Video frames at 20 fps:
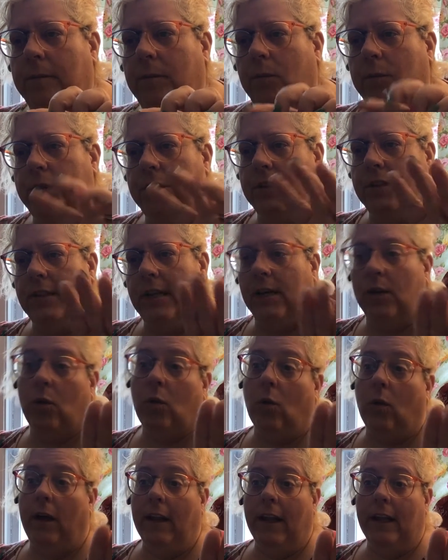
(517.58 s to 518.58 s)
which is kind of
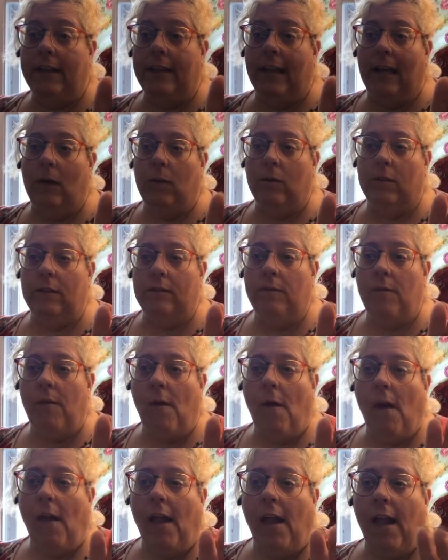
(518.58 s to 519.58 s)
cool. I like that one.
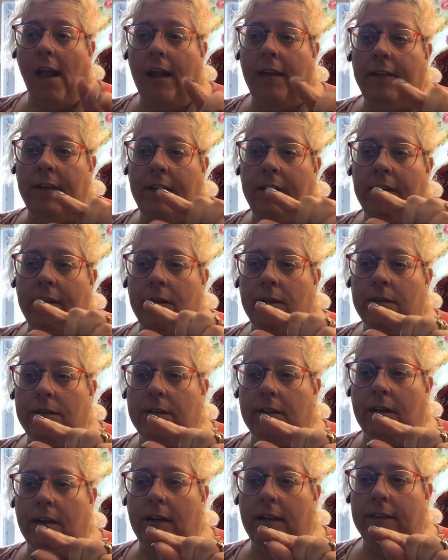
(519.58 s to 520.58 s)
And then
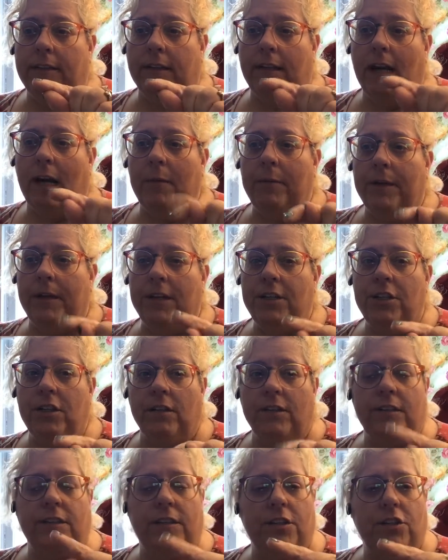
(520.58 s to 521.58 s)
there's it's a combination
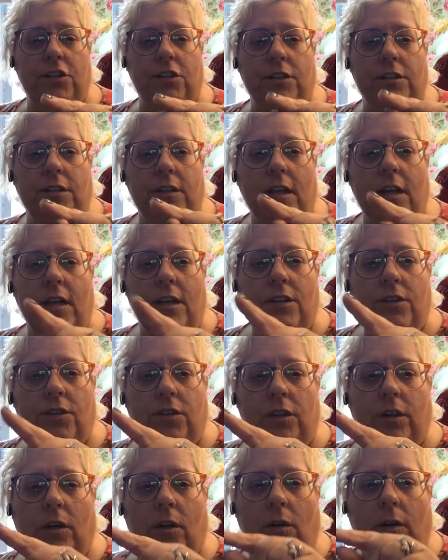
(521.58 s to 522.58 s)
of stitches. So
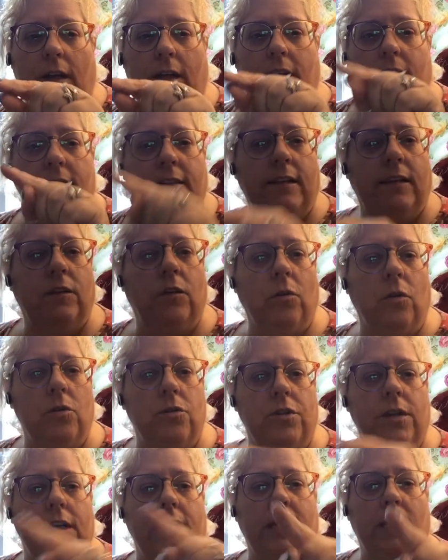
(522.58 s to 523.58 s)
you go like single
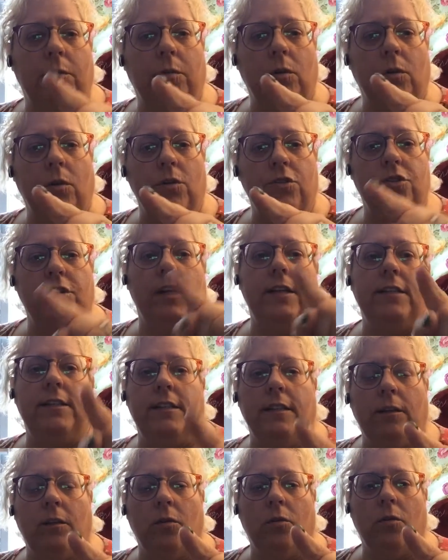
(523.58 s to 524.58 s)
crochet, double crochet,
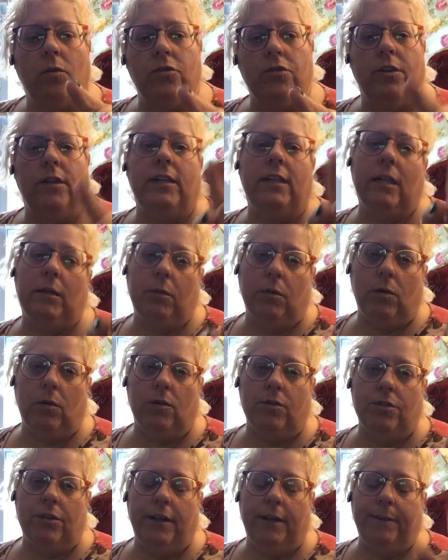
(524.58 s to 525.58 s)
single crochet, double
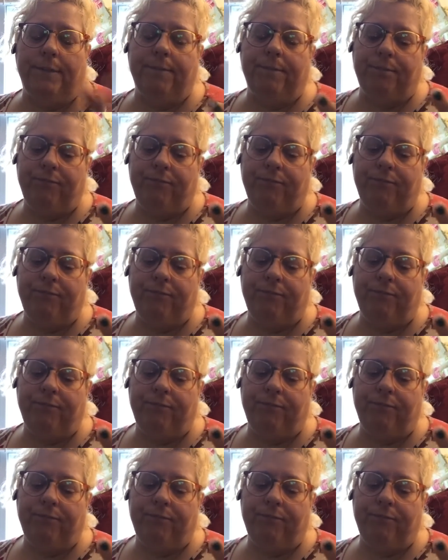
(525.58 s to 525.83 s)
crochet.